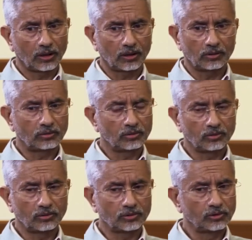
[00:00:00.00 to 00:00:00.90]
uh,
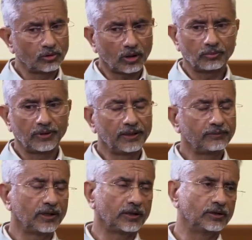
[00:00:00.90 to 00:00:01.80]
who do not
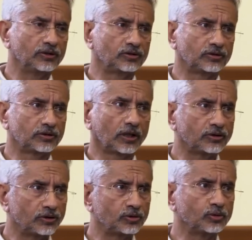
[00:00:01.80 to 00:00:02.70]
believe that this
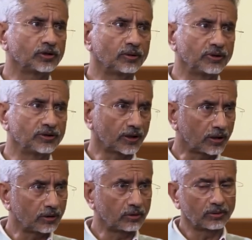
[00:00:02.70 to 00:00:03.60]
such issues can be
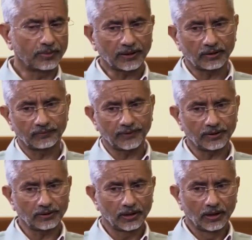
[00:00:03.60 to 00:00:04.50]
settled on the
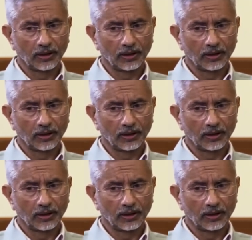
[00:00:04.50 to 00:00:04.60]
battlefield,